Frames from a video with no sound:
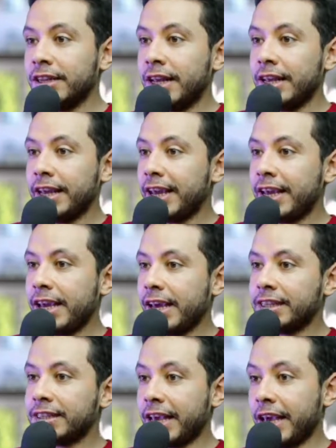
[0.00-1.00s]
A X
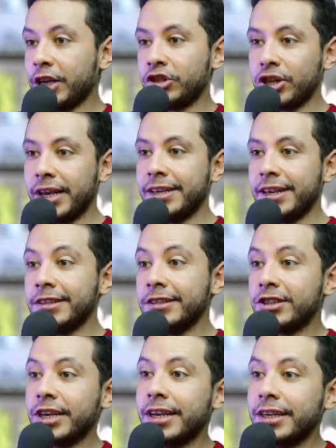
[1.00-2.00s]
A Schengen,
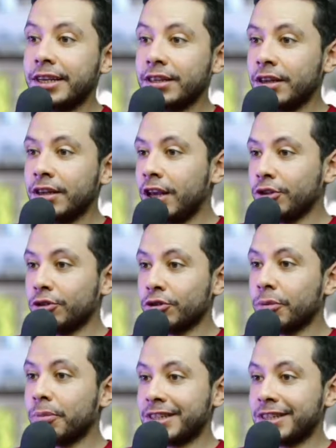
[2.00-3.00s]
Schengen Europe
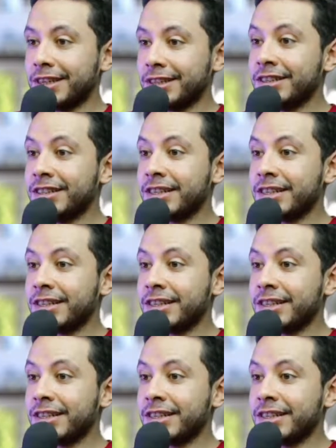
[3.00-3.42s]
Assistance,